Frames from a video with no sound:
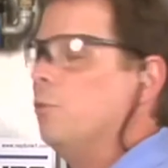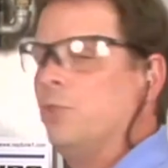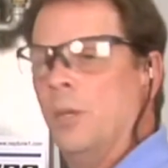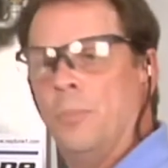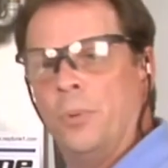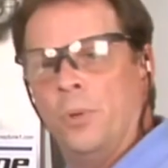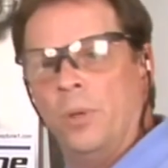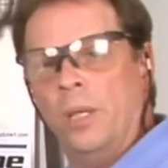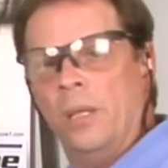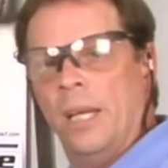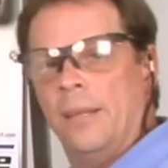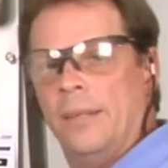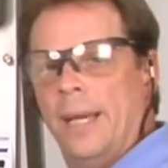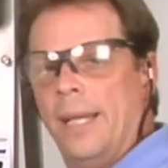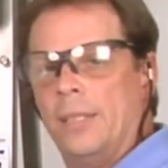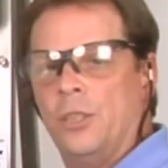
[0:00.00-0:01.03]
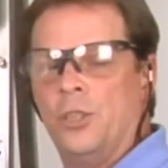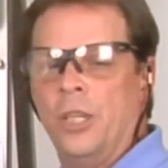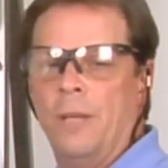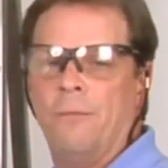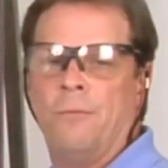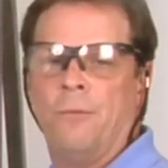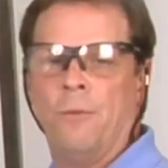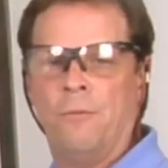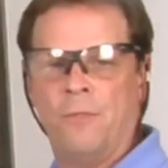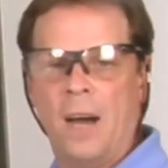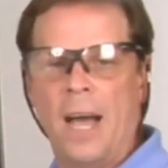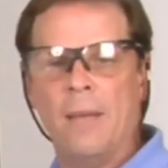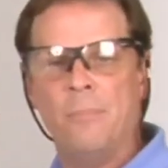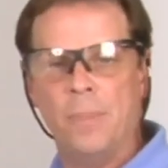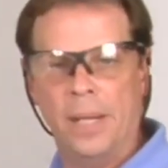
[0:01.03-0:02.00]
we'll typically let that sit for
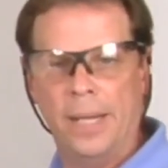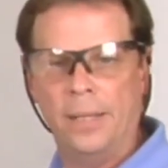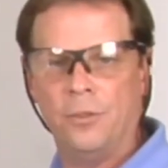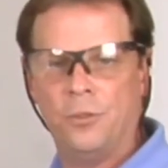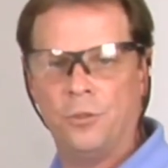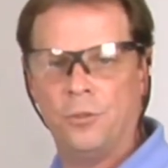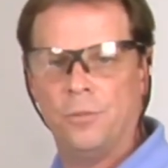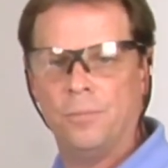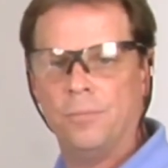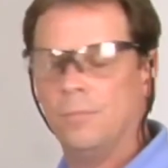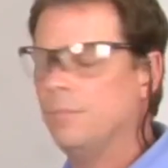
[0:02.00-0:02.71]
five minutes.